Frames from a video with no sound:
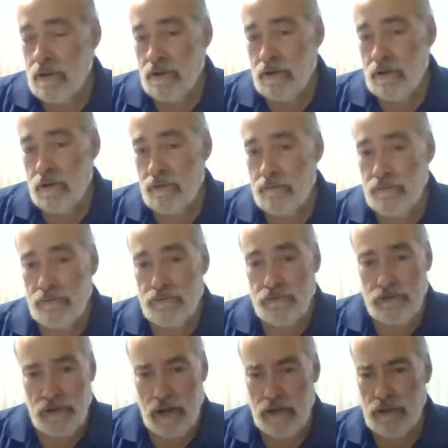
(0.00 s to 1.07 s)
you know,
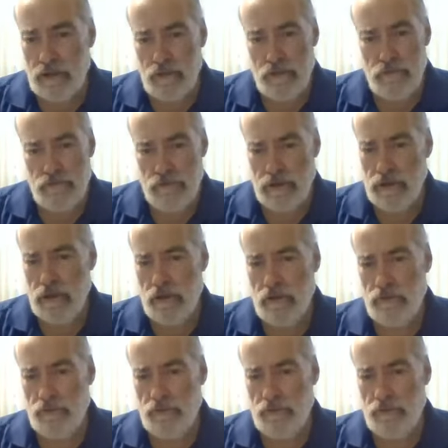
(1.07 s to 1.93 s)
studying three years,